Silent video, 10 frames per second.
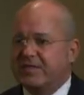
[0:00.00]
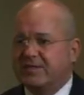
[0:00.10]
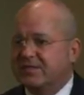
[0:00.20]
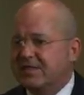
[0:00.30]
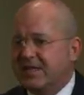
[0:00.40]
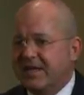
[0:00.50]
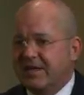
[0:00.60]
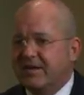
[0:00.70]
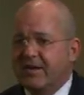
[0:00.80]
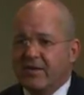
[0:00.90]
agency
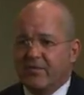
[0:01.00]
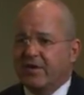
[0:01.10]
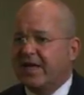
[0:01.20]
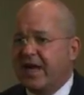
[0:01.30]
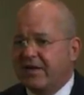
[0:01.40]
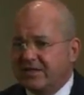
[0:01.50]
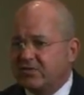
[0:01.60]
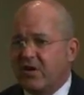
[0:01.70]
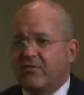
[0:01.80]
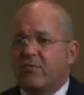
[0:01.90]
and fund accounting
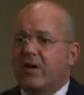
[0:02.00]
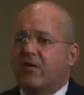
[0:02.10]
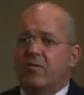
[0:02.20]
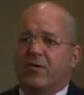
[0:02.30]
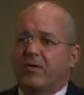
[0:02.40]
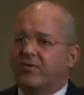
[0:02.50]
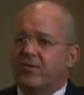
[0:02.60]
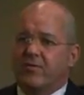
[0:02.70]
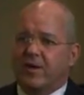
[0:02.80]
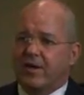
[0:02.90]
software, or you're
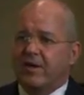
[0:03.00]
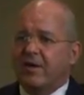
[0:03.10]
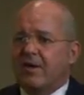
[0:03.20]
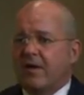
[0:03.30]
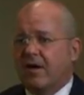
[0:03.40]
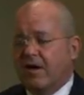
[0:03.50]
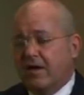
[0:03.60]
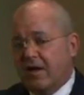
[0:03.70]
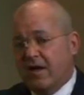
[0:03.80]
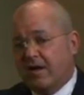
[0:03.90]
doing
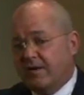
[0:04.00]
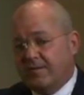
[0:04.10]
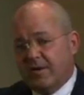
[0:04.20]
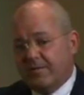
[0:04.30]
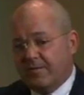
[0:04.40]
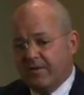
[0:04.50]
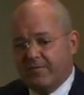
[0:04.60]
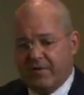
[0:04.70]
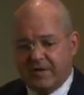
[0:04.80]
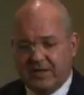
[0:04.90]
a
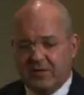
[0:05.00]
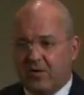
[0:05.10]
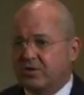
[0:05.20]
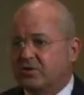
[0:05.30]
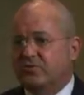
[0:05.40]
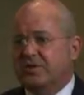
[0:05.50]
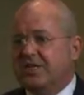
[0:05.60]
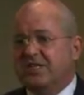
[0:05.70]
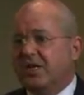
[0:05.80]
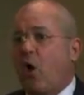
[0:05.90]
very large
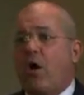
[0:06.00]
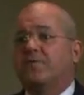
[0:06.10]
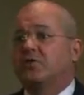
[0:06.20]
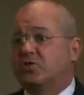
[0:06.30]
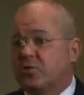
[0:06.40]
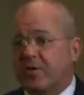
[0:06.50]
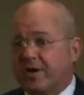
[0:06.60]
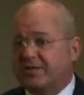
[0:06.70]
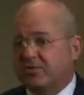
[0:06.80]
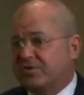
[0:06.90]
strategic
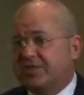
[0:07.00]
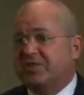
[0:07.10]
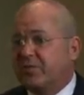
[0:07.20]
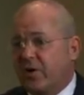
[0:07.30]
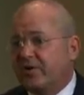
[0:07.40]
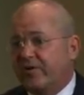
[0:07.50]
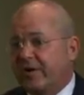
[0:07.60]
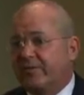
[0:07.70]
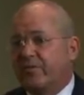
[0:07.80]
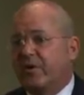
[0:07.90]
offshoring, strategic
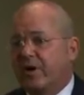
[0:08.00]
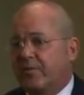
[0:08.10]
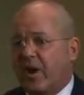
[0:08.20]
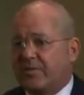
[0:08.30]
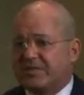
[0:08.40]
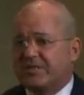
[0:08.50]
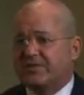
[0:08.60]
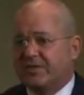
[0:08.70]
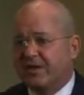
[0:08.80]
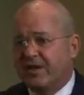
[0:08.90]
partnering
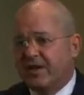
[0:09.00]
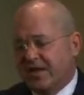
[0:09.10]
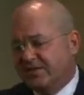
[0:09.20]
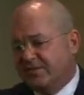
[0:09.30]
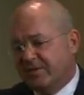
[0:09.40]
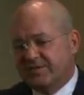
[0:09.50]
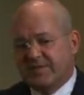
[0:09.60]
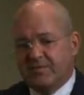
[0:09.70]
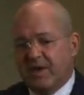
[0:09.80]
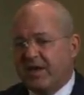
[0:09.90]
proposition, as we've
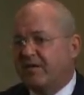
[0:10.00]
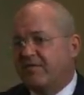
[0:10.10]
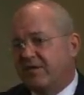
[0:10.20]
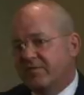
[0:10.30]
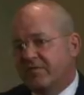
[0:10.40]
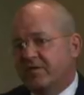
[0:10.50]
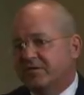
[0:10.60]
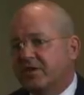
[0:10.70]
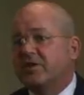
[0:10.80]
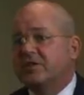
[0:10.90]
seen many of the
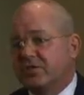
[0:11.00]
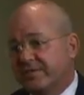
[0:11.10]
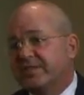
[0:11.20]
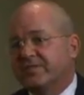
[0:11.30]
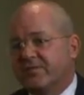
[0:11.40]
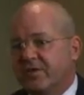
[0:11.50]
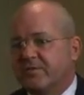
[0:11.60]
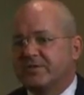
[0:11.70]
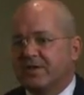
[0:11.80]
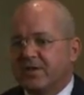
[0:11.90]
security services
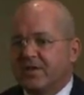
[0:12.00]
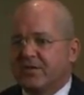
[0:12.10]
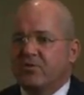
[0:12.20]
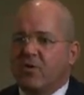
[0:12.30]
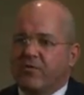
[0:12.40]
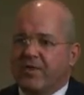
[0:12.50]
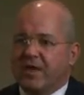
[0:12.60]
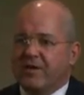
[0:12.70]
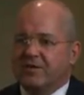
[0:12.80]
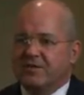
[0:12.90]
firms do over the
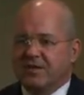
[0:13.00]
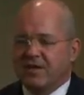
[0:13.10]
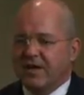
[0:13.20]
years.